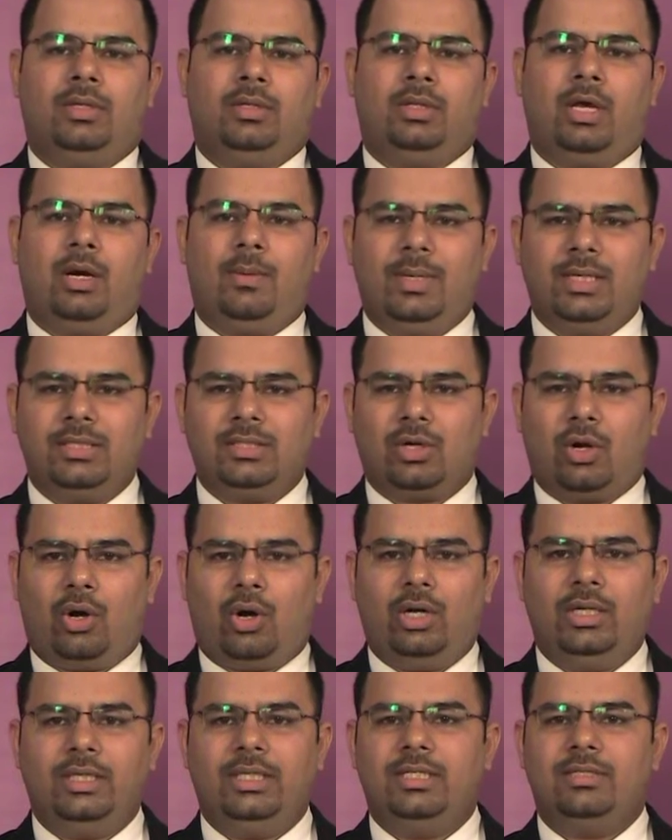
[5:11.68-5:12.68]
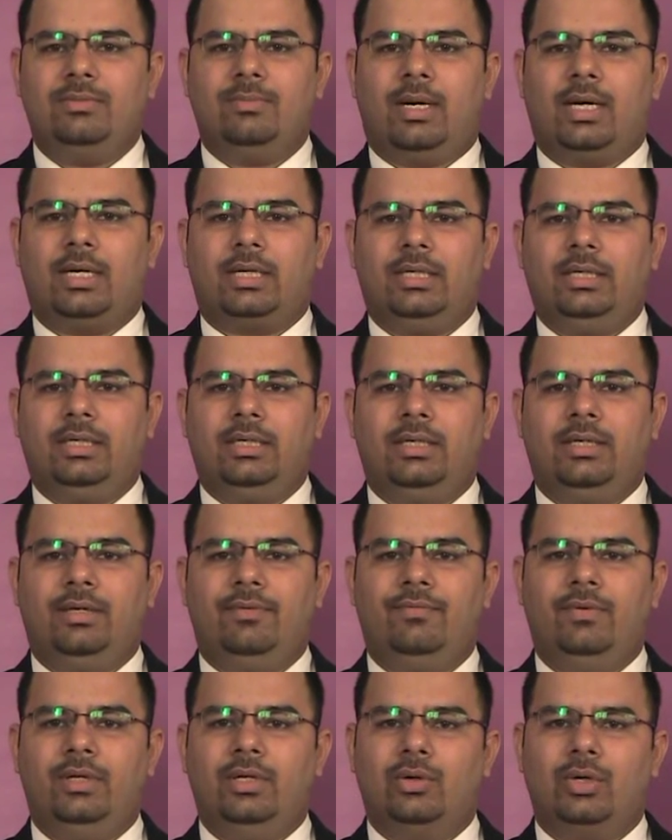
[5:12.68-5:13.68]
Now amongst all these markets,
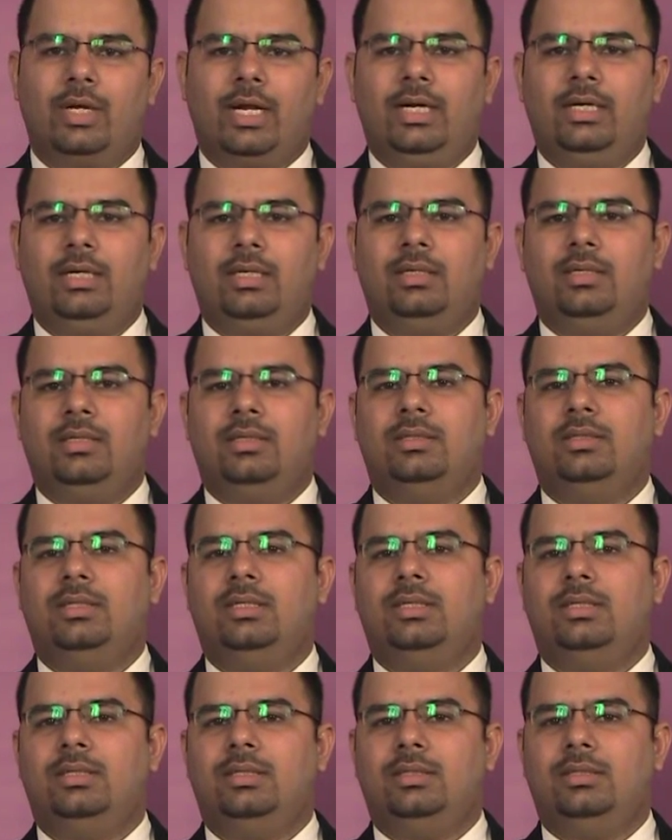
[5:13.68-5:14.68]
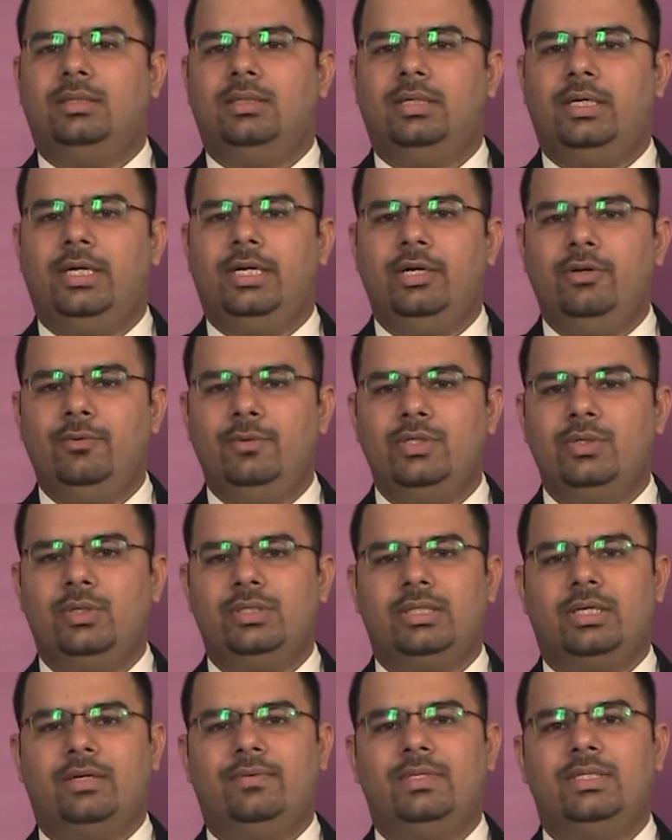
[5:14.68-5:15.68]
if we look at the individual
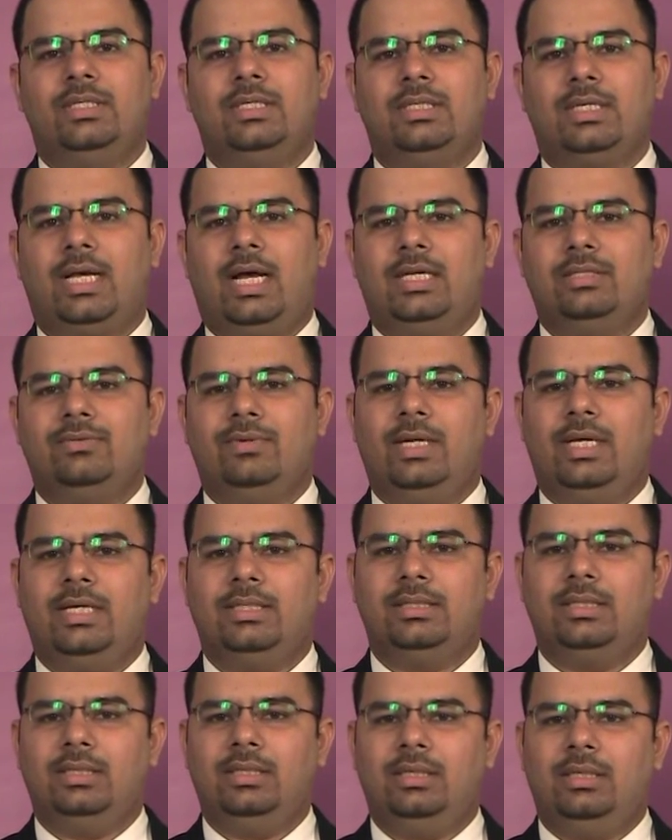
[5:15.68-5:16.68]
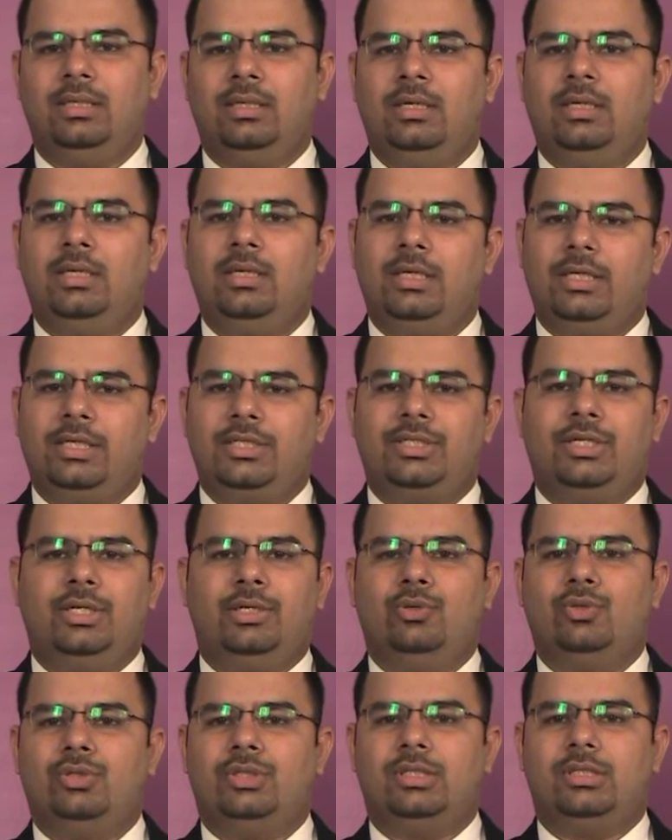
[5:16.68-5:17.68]
services as well as the
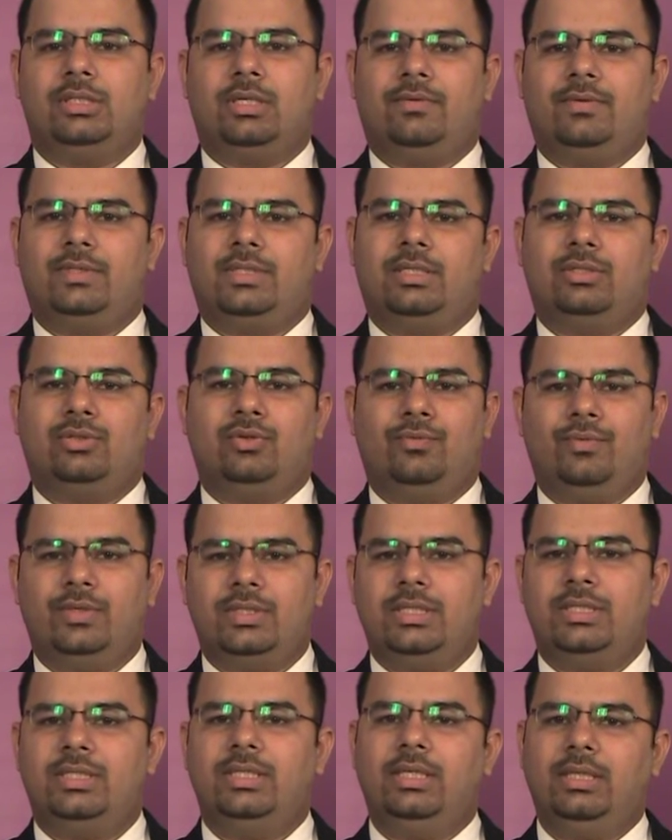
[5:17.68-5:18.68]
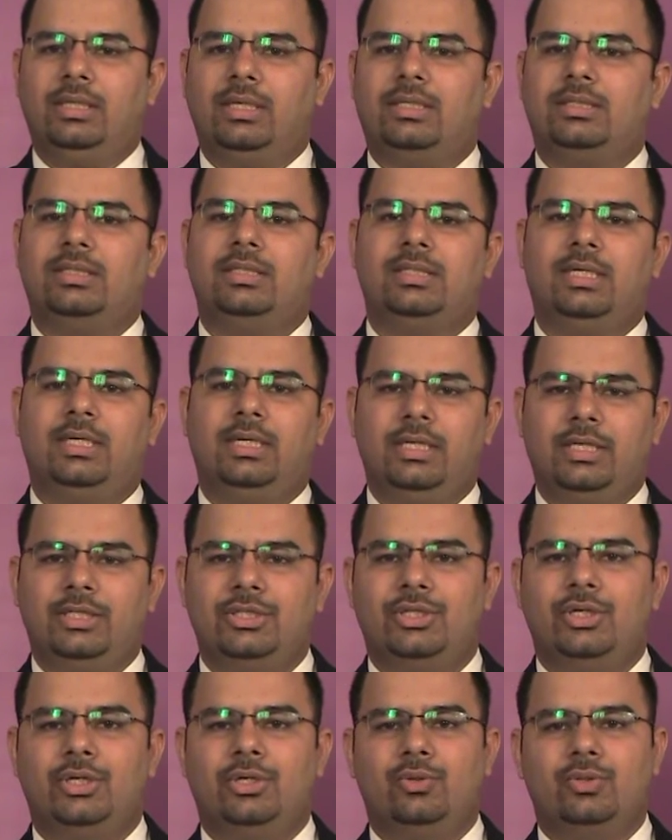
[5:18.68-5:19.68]
institutional services. So physician, nurses and
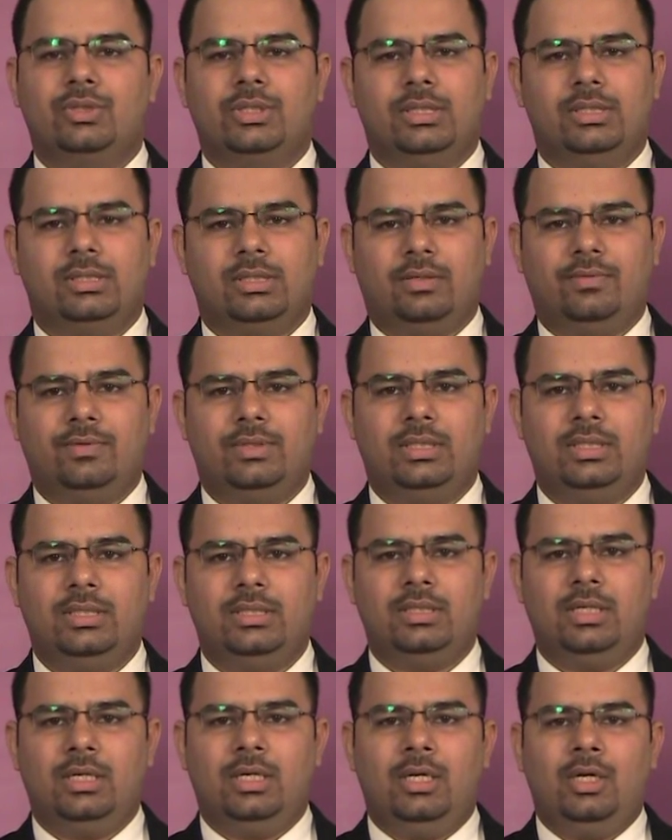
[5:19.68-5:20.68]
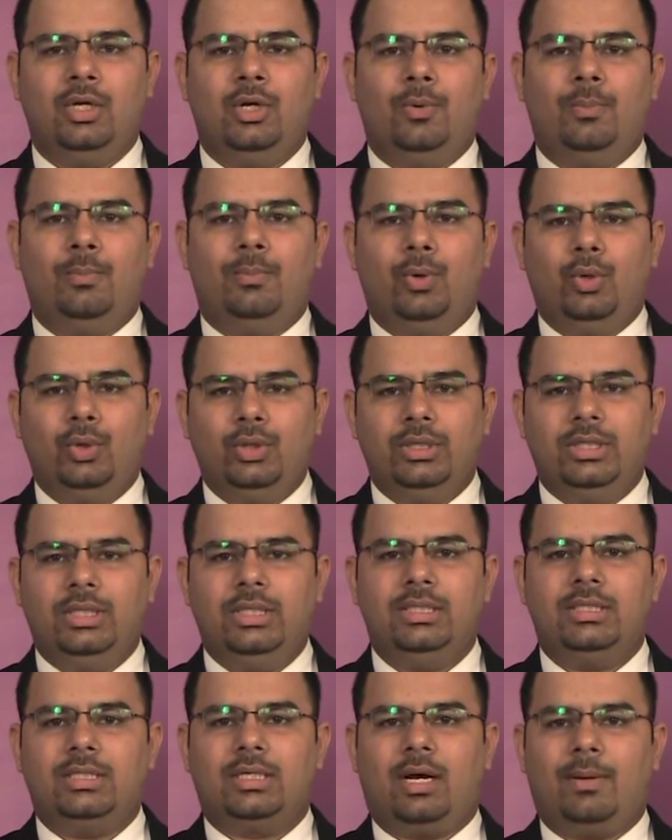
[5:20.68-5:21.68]
institutional services, both
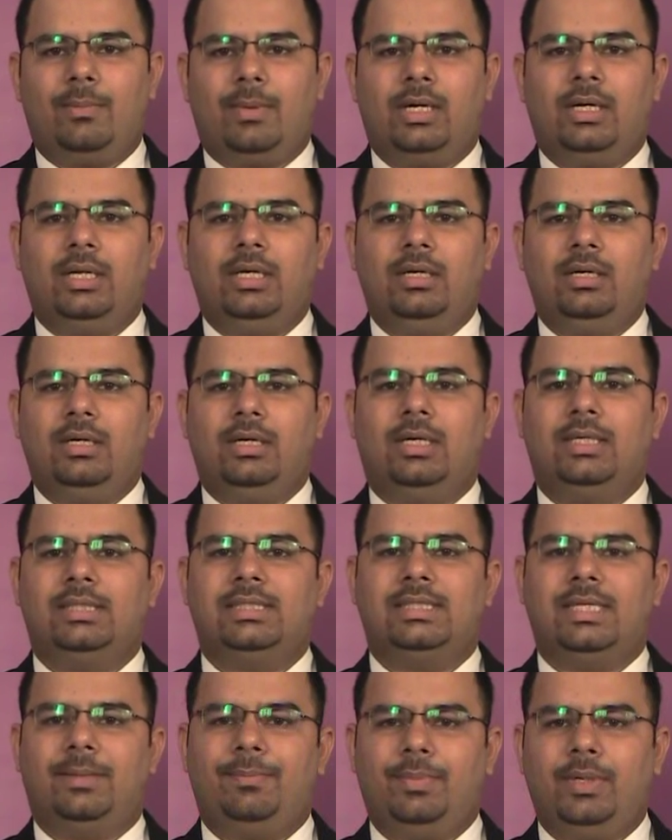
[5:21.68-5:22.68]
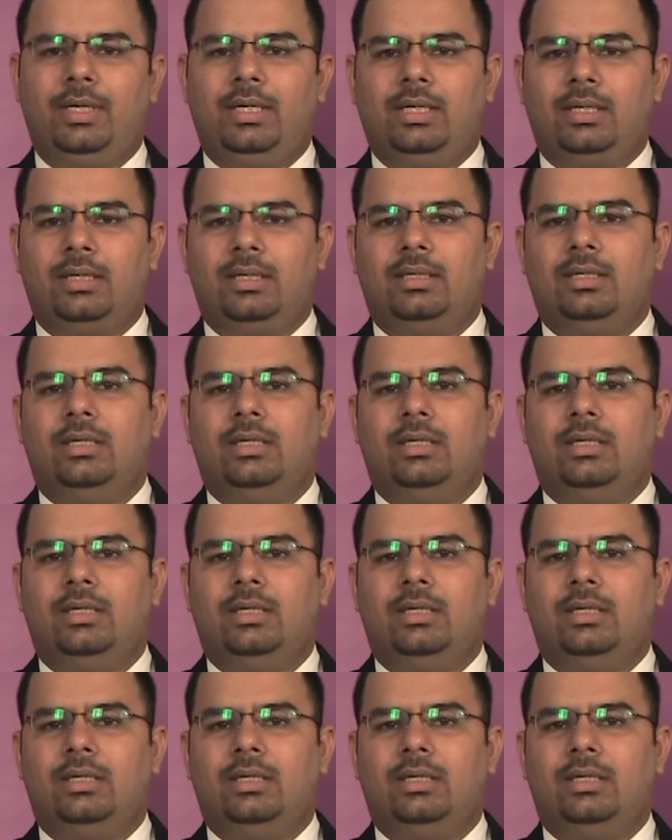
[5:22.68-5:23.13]
these come under a separate